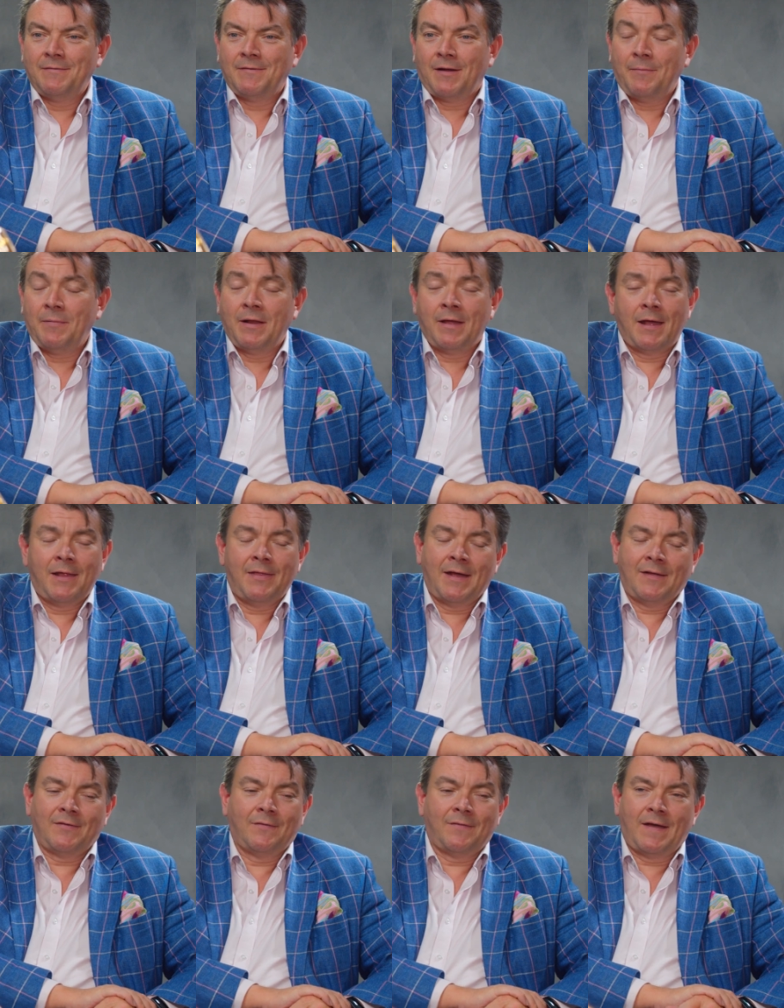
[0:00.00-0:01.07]
time, and
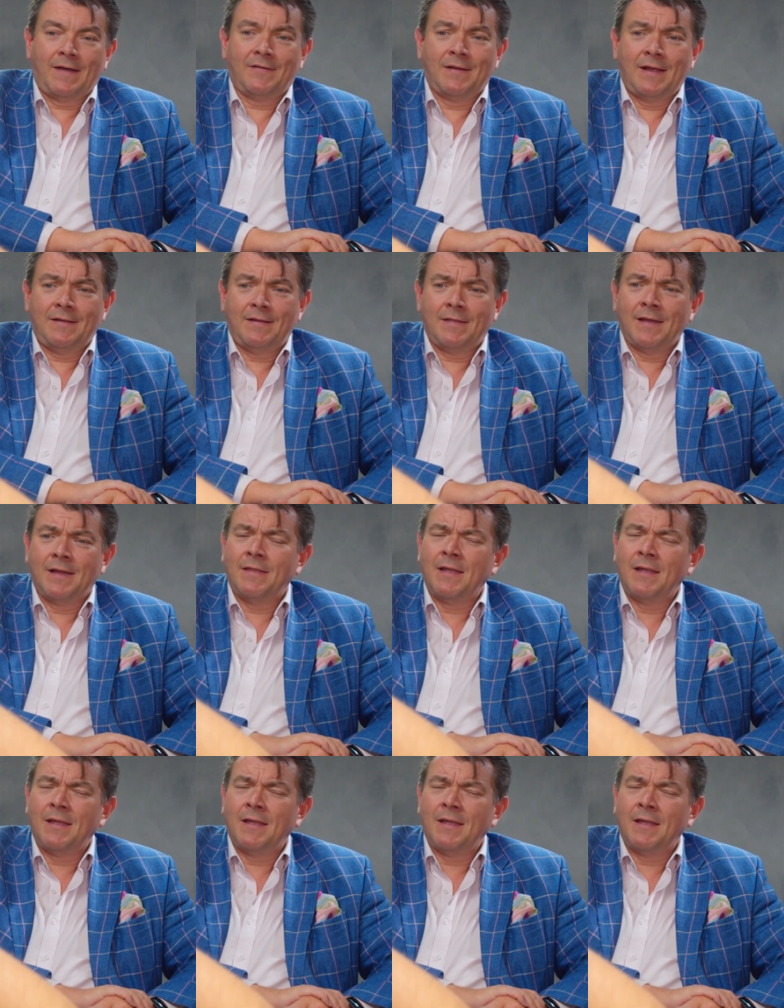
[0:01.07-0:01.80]
that's a fascinating thing.